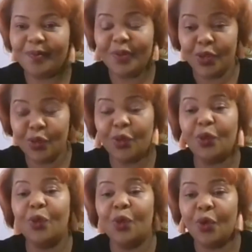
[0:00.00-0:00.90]

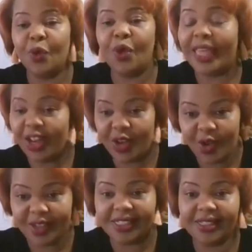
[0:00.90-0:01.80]
you
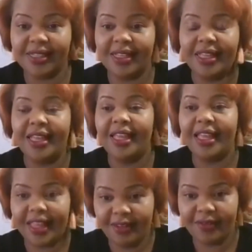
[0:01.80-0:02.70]
cannot
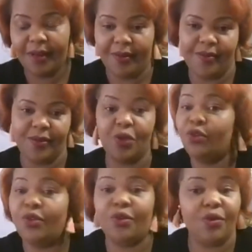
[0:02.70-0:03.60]
give up.
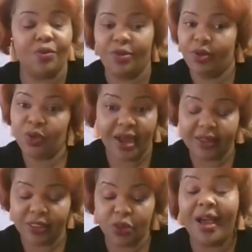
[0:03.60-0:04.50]
You
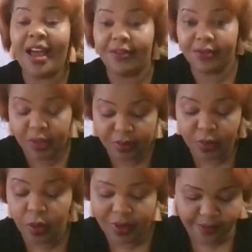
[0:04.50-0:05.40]
can't. You have to keep
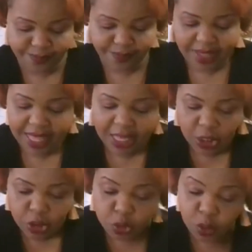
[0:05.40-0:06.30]
going.
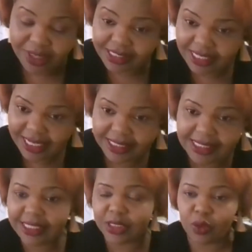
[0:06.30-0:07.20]
So that's
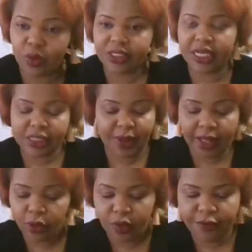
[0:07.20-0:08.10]
eating disorders. I
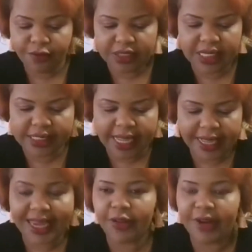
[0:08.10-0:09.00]
know if things like
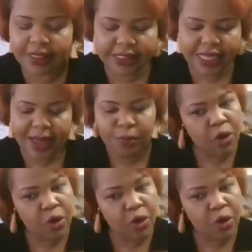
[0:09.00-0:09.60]
anorexia,